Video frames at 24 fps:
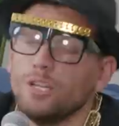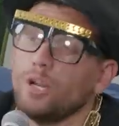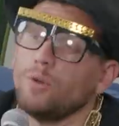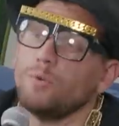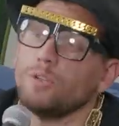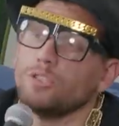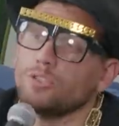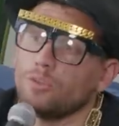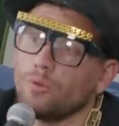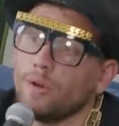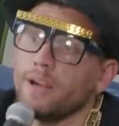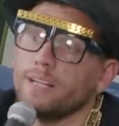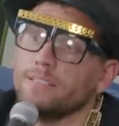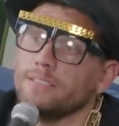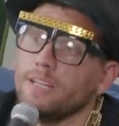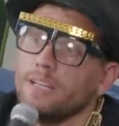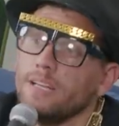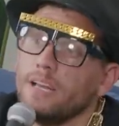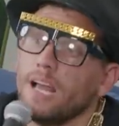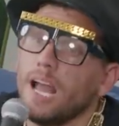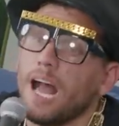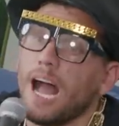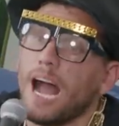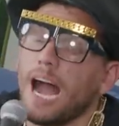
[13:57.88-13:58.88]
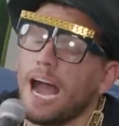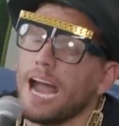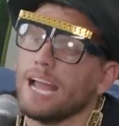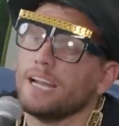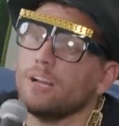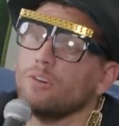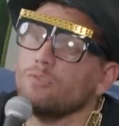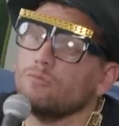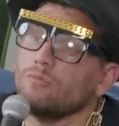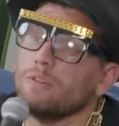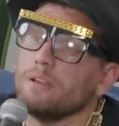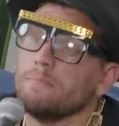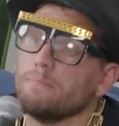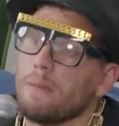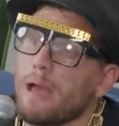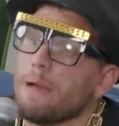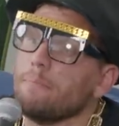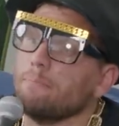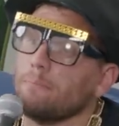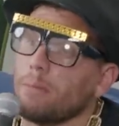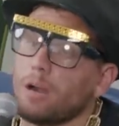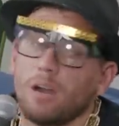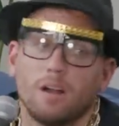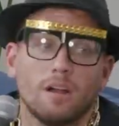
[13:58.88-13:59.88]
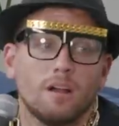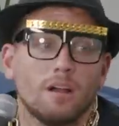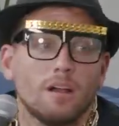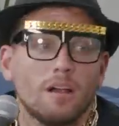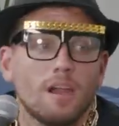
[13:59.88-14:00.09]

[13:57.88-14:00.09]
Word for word: you know what's crazy? I don't remember. Oh, you did